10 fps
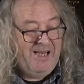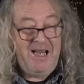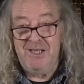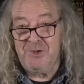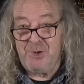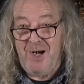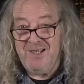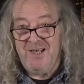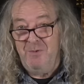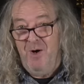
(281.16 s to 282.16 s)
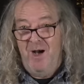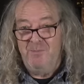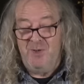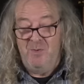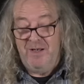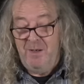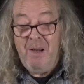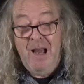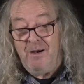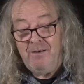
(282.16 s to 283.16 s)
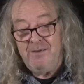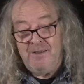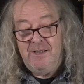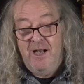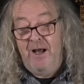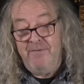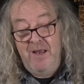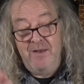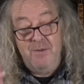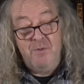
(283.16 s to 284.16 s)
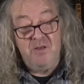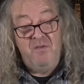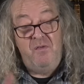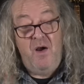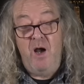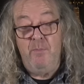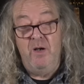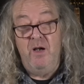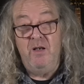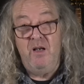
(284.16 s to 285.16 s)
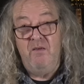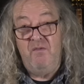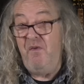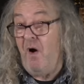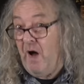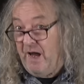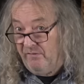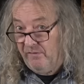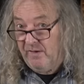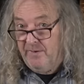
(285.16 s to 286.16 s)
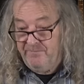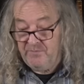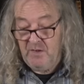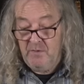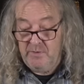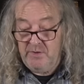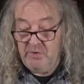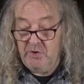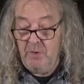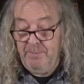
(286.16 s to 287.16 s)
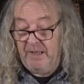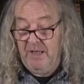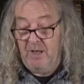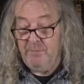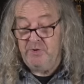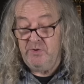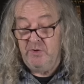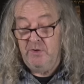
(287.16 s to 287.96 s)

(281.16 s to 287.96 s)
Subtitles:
illustrating what I'm talking about. And then there was the Firebird 5, which is two pickups,